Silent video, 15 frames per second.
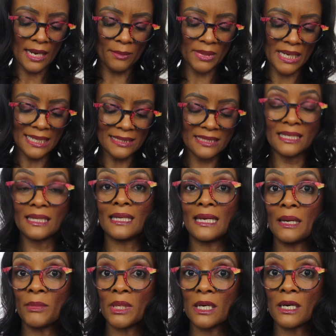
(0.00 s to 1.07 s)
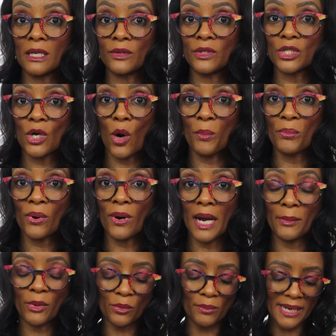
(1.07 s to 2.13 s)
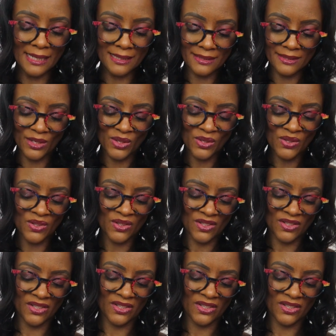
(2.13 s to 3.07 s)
And I'm guessing the name of the color is called Primer Bezo.